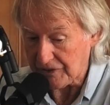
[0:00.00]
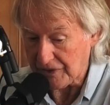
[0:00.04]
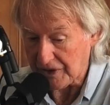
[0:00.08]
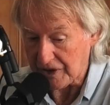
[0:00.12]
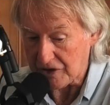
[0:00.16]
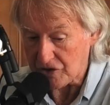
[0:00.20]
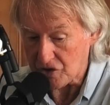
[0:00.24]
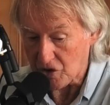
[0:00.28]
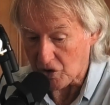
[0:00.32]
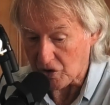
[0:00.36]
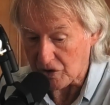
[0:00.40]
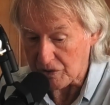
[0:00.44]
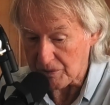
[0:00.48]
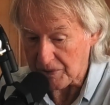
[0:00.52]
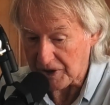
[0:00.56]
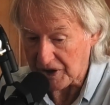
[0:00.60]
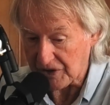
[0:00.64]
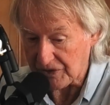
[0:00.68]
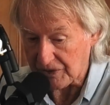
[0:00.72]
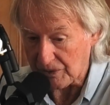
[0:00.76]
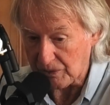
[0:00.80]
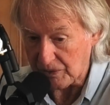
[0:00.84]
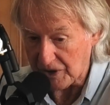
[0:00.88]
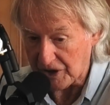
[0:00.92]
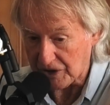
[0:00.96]
they, talk
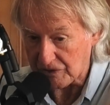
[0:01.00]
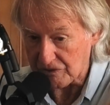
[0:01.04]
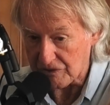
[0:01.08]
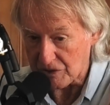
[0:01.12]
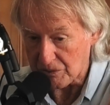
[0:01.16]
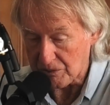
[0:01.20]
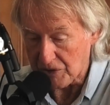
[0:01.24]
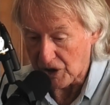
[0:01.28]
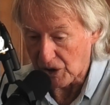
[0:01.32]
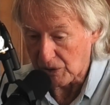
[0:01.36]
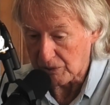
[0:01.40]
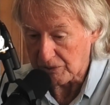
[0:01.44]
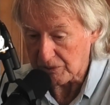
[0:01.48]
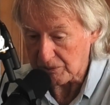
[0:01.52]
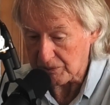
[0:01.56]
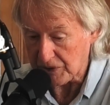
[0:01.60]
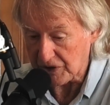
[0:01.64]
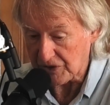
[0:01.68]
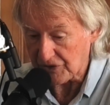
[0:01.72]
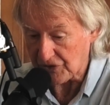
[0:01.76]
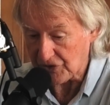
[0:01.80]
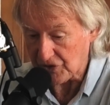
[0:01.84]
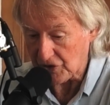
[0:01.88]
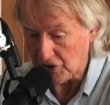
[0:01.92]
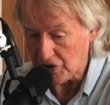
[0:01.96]
about the weather in Melbourne
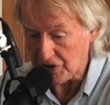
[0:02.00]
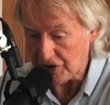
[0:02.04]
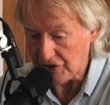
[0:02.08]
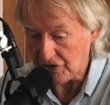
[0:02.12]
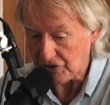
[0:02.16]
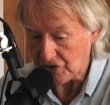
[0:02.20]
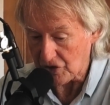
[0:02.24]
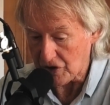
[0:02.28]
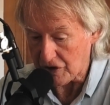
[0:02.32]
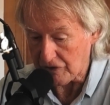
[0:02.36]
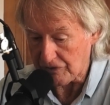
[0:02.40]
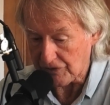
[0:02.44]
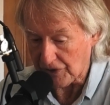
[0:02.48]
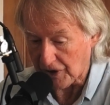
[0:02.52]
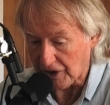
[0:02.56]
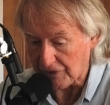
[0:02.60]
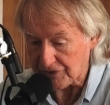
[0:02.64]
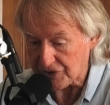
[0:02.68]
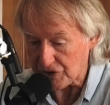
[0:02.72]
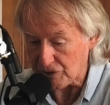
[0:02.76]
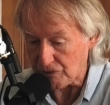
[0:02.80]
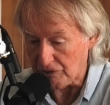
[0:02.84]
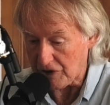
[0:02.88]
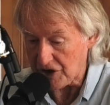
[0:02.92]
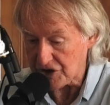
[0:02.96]
being 30, 35
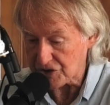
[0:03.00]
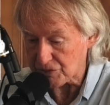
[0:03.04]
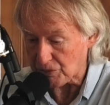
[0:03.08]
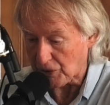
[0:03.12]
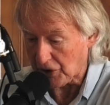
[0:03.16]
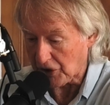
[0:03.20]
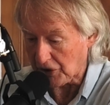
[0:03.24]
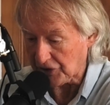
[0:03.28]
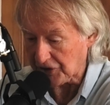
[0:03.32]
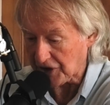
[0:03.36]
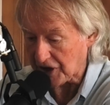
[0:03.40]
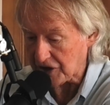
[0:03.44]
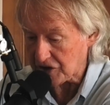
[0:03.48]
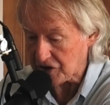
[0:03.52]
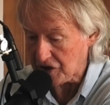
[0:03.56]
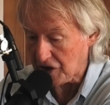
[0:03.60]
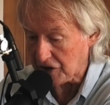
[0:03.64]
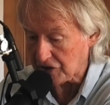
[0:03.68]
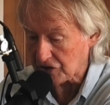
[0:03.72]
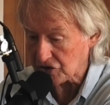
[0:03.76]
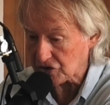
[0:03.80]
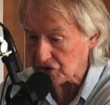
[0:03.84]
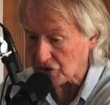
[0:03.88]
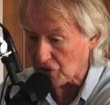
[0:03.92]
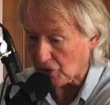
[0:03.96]
degrees, but on that
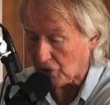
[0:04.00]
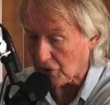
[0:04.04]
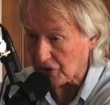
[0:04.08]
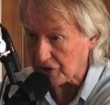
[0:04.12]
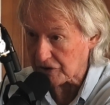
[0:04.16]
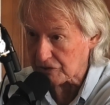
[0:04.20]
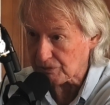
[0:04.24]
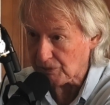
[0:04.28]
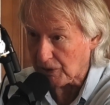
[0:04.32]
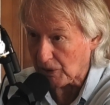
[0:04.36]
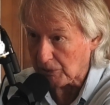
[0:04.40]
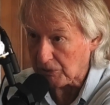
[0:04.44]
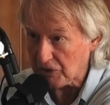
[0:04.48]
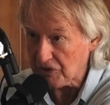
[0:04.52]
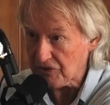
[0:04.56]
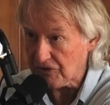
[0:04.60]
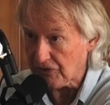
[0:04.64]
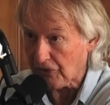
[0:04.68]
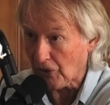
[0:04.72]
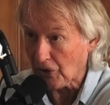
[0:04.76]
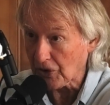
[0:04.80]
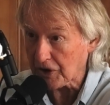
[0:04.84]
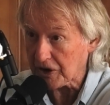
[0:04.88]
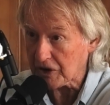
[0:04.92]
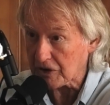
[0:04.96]
tennis court, it's probably
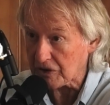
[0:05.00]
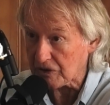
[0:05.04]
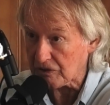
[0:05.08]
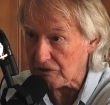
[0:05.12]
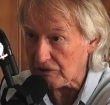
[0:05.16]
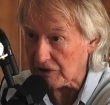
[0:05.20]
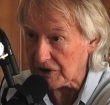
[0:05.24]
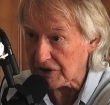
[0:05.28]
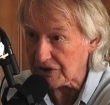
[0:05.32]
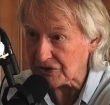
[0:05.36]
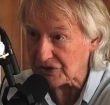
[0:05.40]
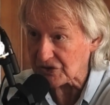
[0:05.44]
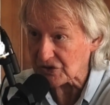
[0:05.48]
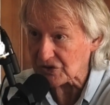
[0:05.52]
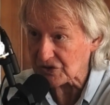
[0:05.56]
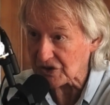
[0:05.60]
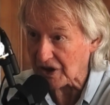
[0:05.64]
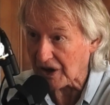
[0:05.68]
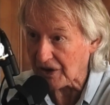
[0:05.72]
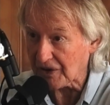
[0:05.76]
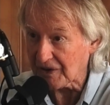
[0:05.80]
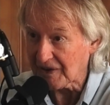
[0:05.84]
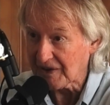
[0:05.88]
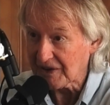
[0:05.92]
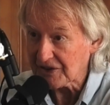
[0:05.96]
forty degrees or
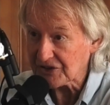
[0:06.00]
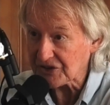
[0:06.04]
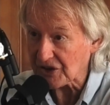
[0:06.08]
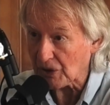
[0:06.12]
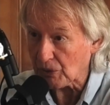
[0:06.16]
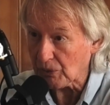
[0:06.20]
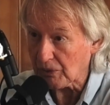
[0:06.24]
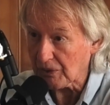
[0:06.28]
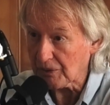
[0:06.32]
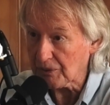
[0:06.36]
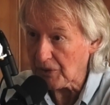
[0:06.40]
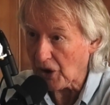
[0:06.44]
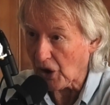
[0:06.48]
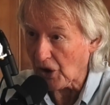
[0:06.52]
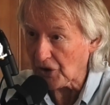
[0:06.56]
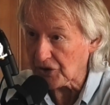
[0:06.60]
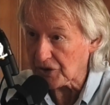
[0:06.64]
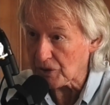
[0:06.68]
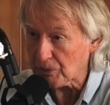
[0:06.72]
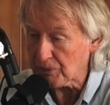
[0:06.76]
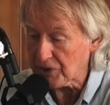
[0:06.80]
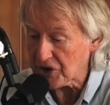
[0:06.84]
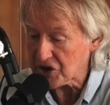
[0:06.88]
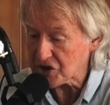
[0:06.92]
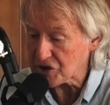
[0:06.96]
so. So yeah. on
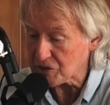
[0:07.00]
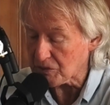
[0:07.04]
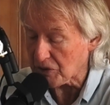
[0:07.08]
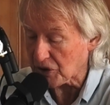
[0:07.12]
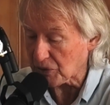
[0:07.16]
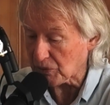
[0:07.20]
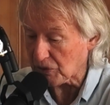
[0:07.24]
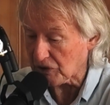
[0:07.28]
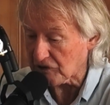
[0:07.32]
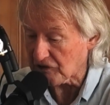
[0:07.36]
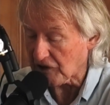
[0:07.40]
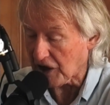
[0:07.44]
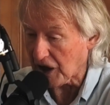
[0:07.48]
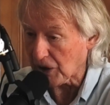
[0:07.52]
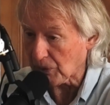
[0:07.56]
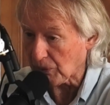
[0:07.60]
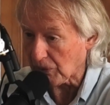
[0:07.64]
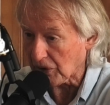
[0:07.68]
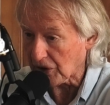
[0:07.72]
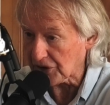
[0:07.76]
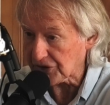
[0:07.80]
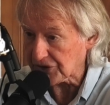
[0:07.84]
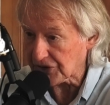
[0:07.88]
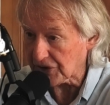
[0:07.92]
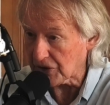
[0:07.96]
the bitumen where I
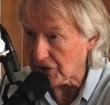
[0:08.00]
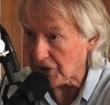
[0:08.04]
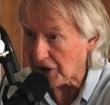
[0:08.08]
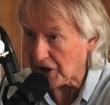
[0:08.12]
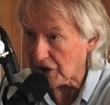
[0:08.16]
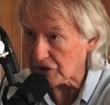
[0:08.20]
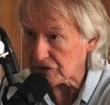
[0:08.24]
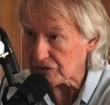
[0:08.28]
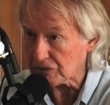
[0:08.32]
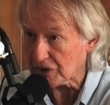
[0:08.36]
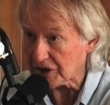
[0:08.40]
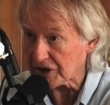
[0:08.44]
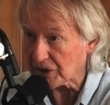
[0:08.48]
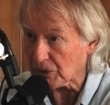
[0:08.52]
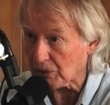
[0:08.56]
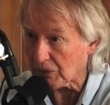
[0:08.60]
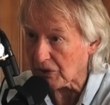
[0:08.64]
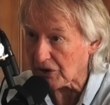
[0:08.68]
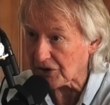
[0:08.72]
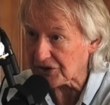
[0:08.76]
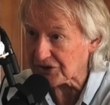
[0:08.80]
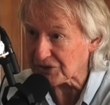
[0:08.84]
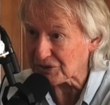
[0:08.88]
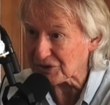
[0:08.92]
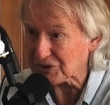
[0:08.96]
was, who knows what it
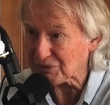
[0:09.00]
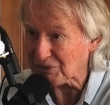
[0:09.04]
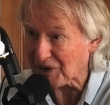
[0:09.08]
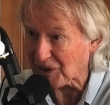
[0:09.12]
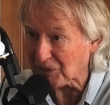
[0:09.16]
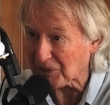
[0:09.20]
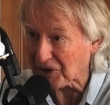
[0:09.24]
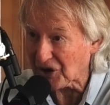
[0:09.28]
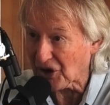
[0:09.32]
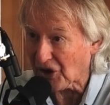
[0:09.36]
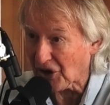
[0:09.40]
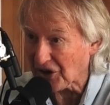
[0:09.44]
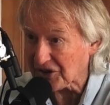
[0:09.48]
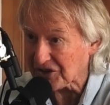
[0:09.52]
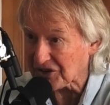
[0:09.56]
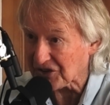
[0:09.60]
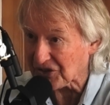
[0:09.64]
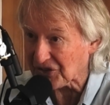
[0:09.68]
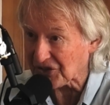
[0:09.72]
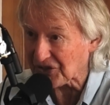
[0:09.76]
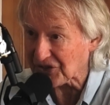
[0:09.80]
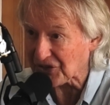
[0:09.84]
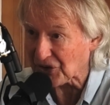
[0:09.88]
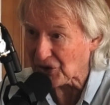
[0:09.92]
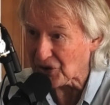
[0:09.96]
was? It was probably hotter
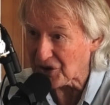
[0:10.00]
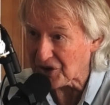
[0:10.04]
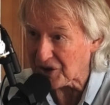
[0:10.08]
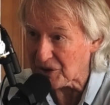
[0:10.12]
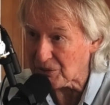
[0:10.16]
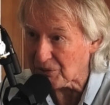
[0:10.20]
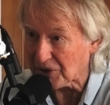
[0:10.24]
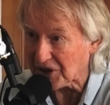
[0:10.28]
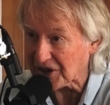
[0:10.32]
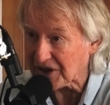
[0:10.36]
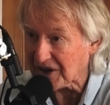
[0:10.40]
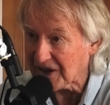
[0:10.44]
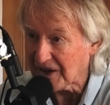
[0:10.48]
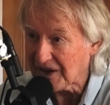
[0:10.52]
than thirty, but